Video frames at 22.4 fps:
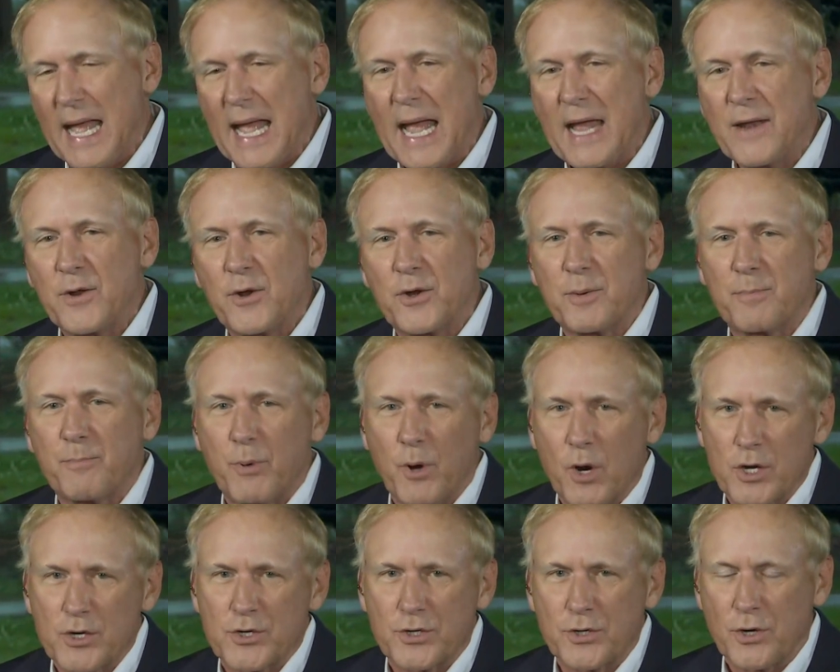And on a
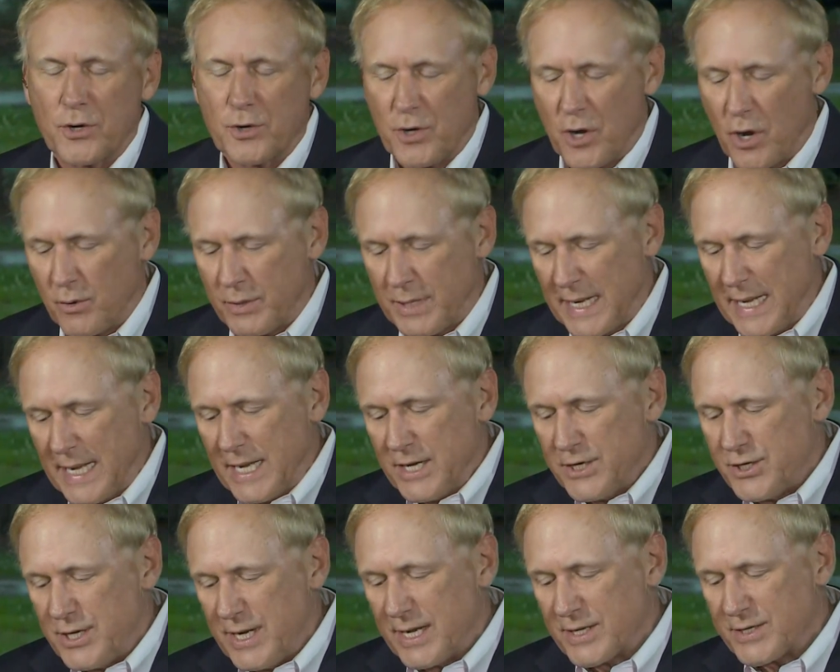personal note,
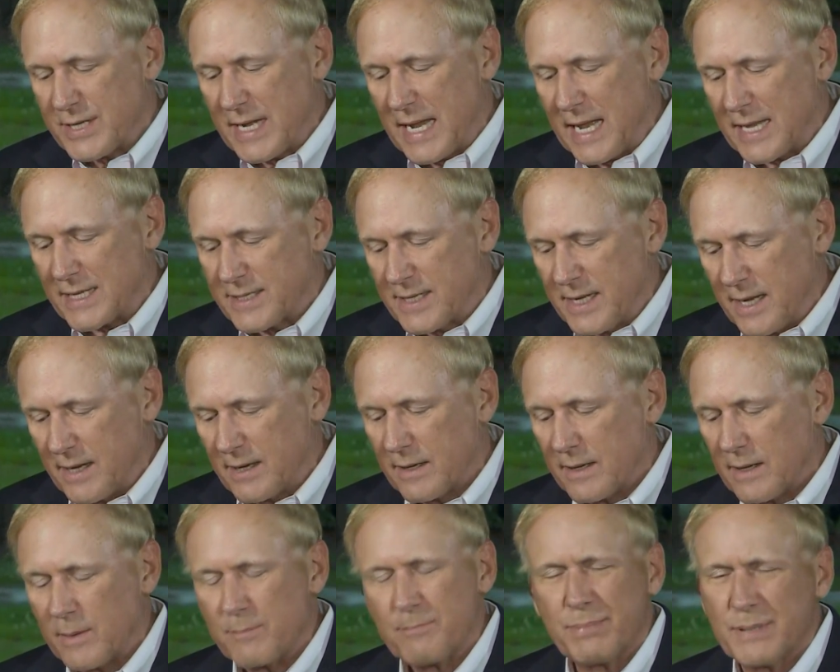she is asking,
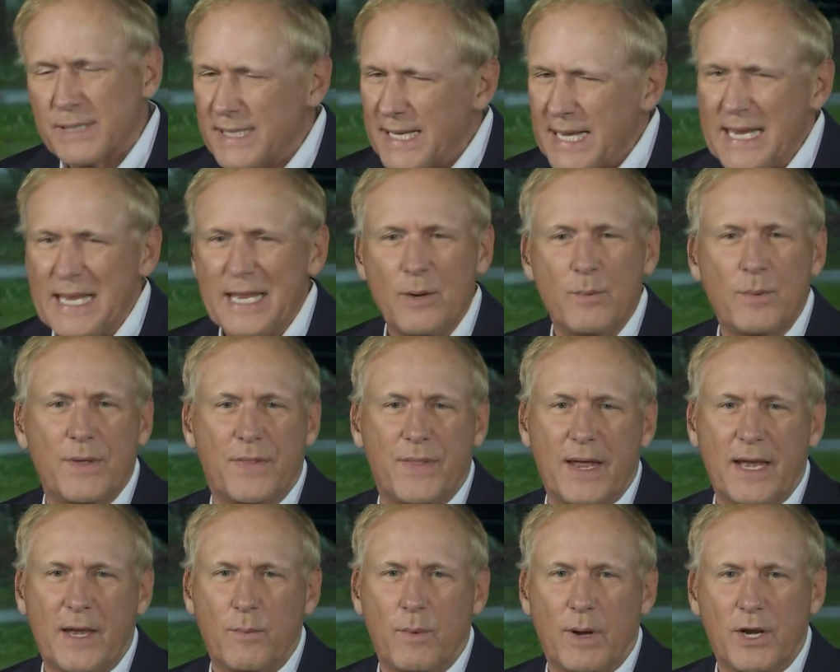pleading with
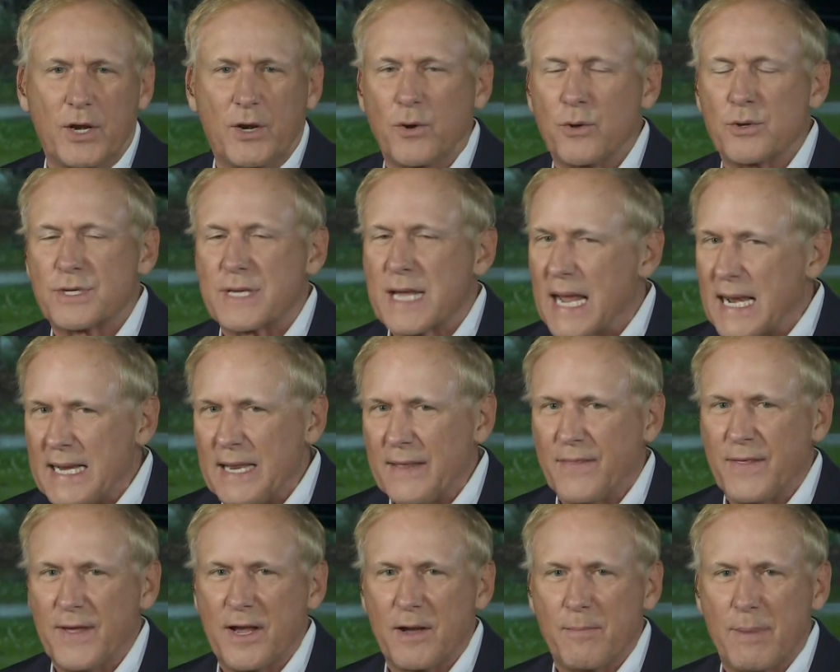anyone who knows
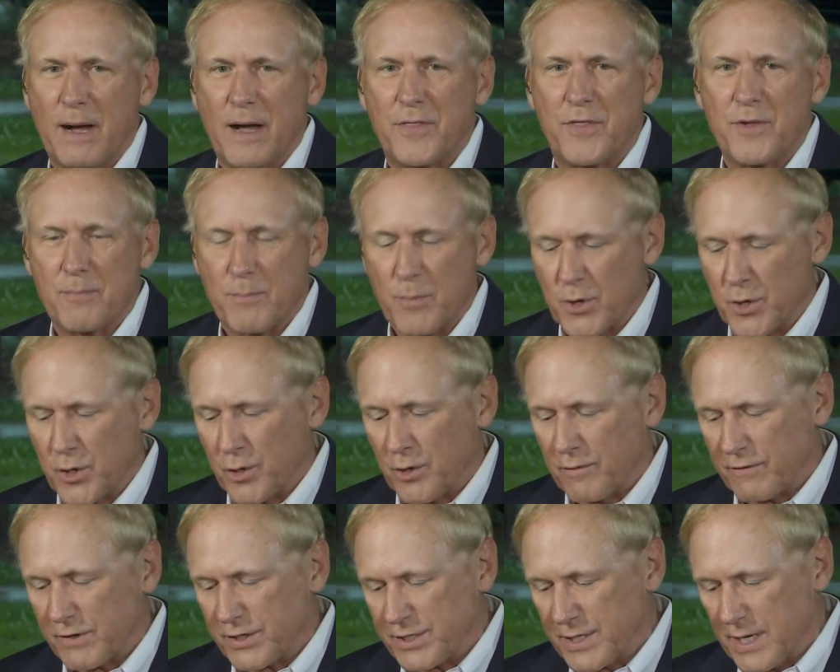anything about the murder
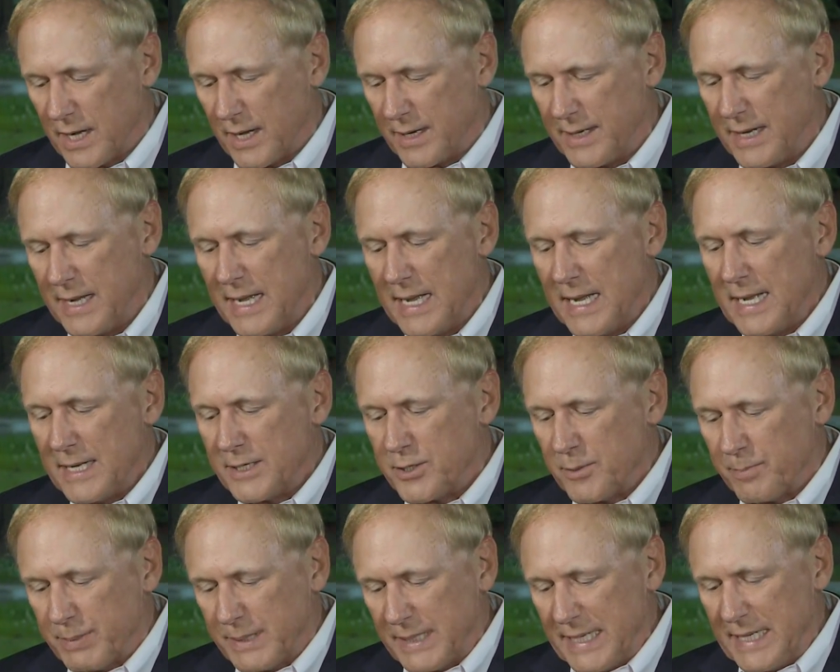of her son to
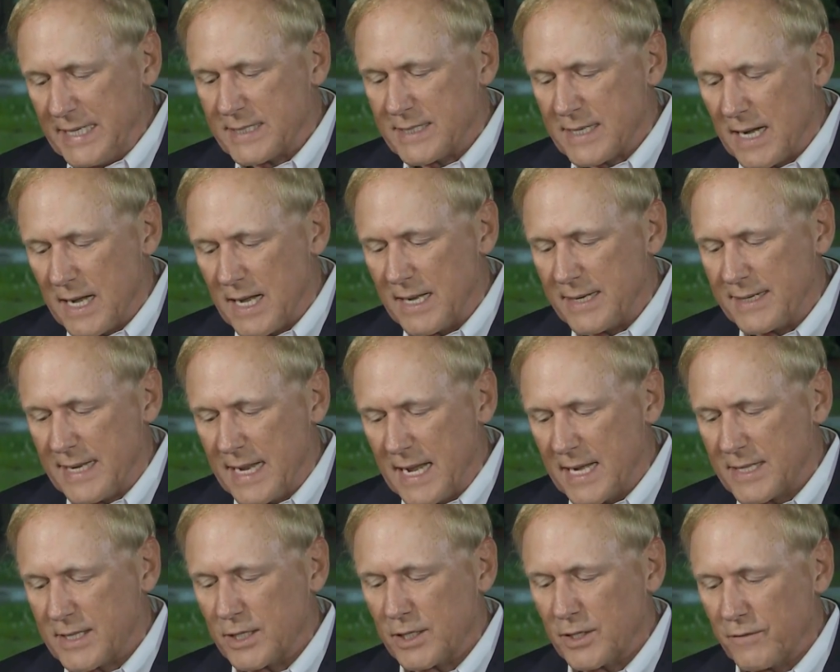please
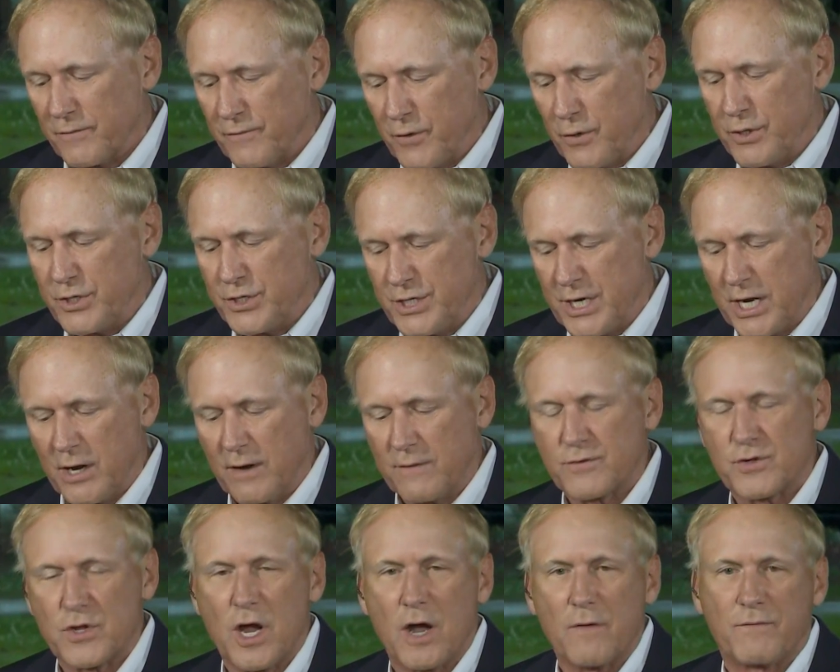contact the LaFouche
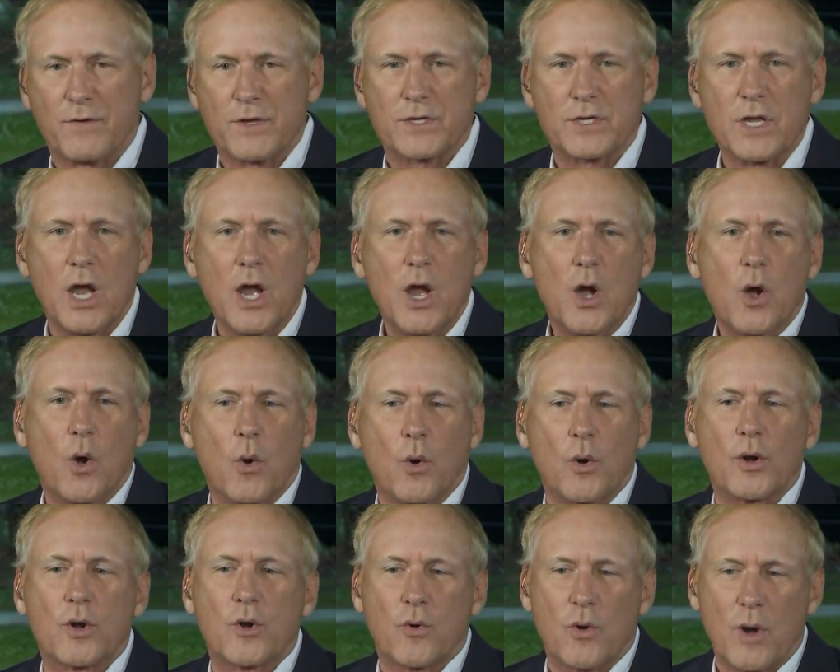Sheriff's Office
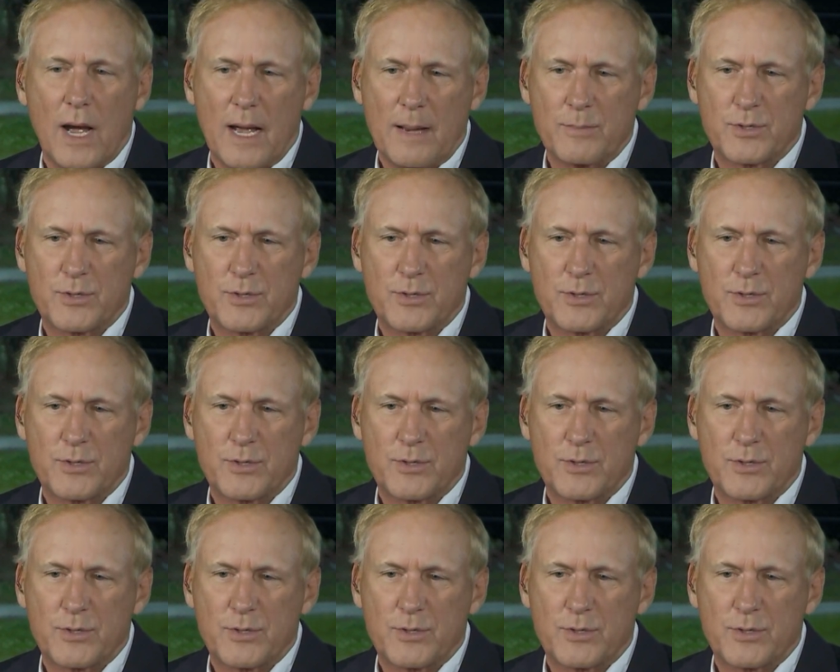or Crime